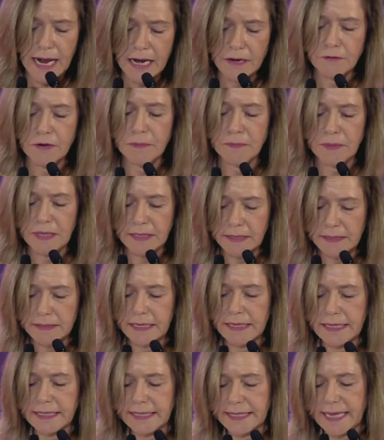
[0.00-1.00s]
I
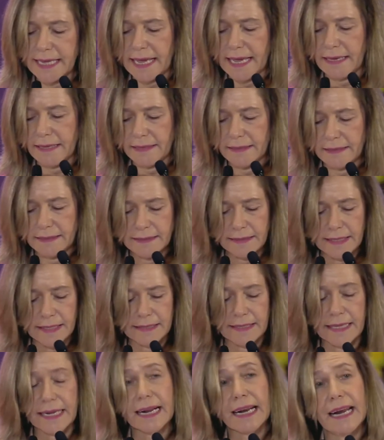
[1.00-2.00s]
repeatedly say
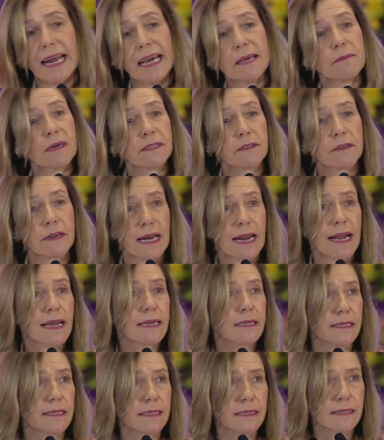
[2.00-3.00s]
that the climate
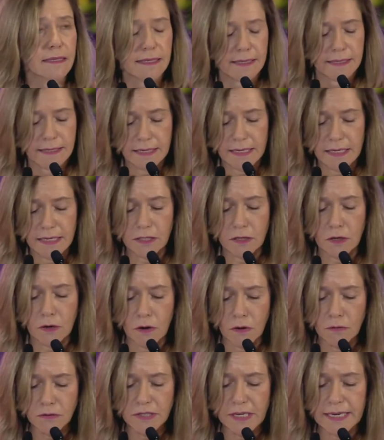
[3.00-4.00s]
crisis is
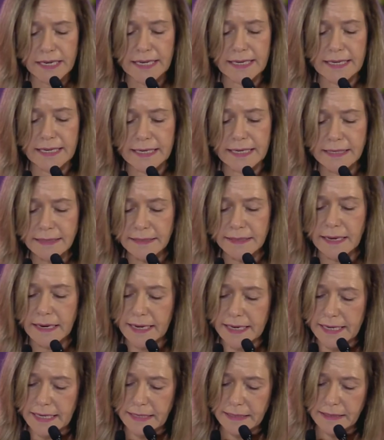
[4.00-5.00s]
closely
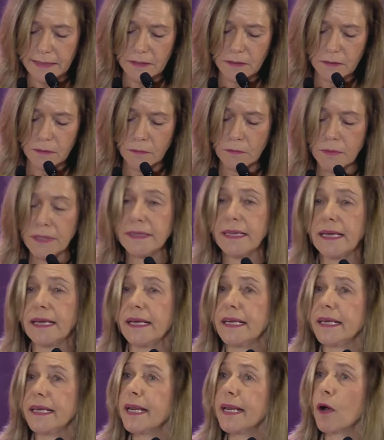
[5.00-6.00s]
interlinked with the
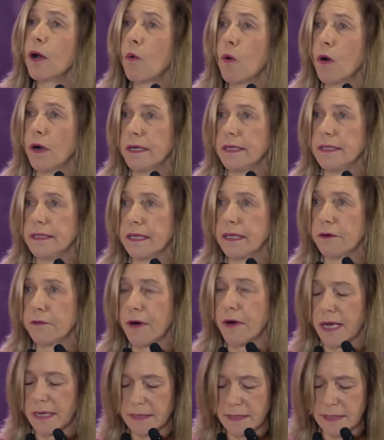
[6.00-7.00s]
inequality
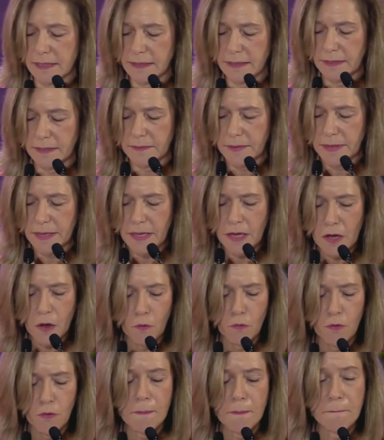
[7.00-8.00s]
crisis.
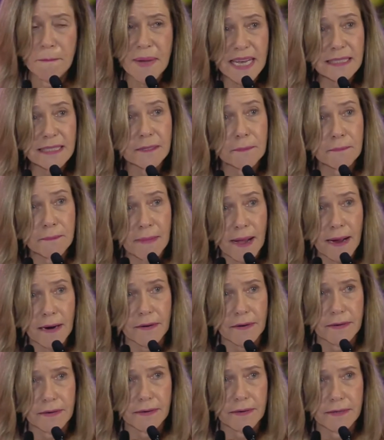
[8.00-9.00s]
We must
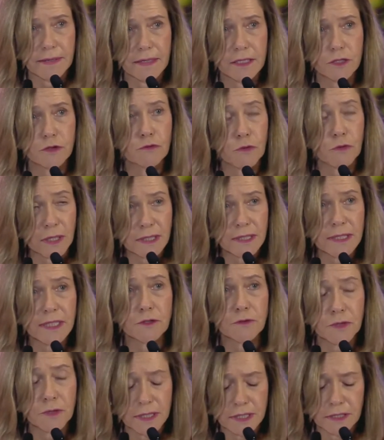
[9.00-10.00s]
mark
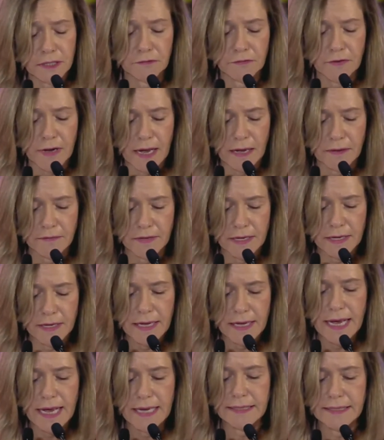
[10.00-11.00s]
2025
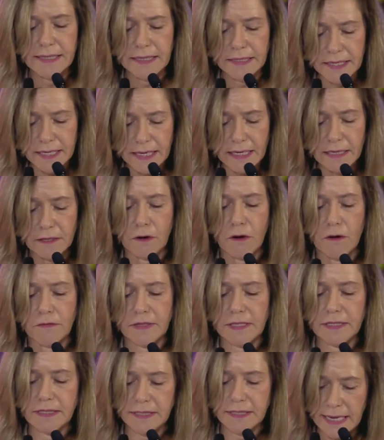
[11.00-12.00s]
as a year
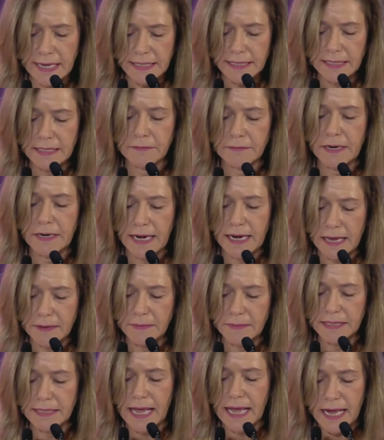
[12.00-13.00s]
of decisive
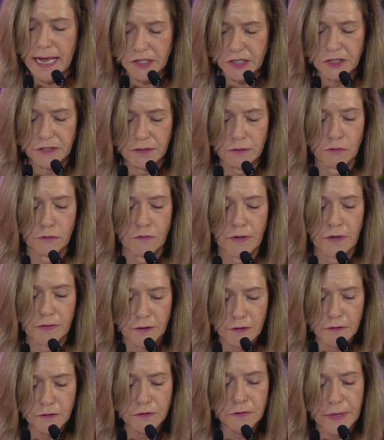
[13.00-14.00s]
climate action to
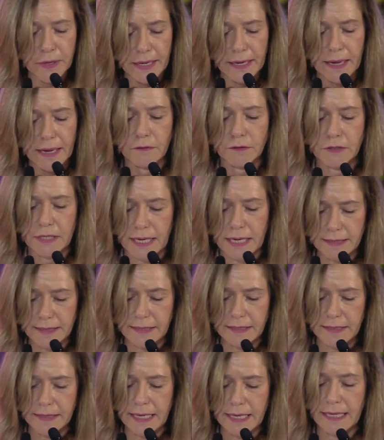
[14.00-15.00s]
reduce greenhouse
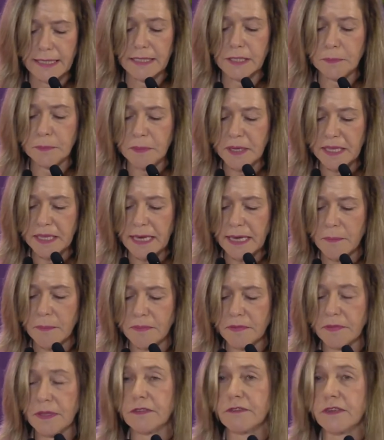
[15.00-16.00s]
gases and speed
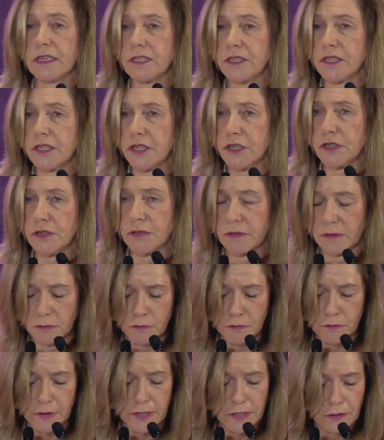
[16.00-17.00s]
up the transition
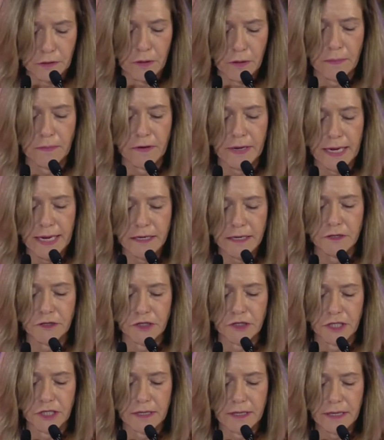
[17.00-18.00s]
to renewable
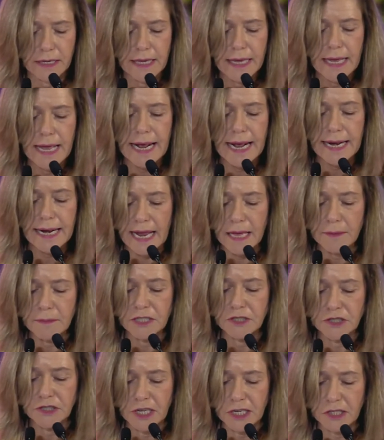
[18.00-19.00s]
energy.
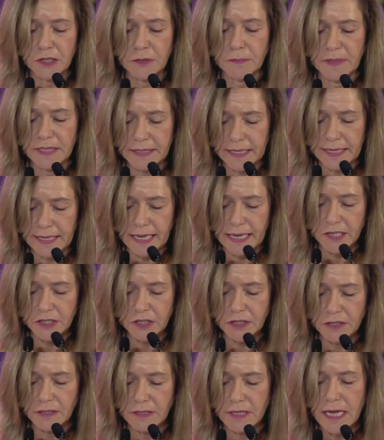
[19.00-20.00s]
Climate change
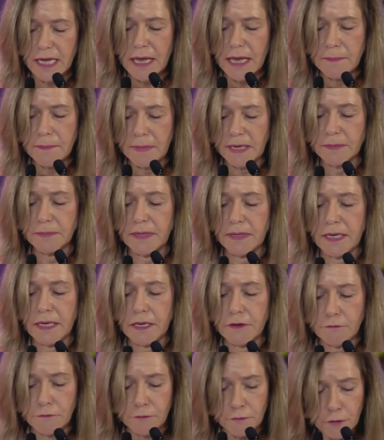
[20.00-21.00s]
mitigation must be
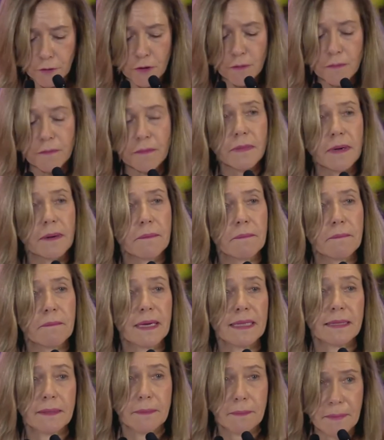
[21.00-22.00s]
informed
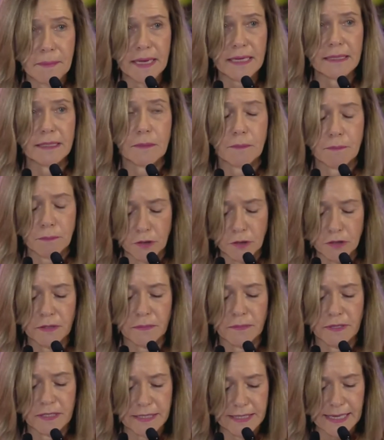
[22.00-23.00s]
by the best
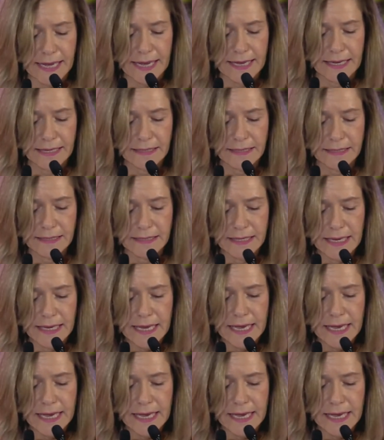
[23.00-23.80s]
possible science.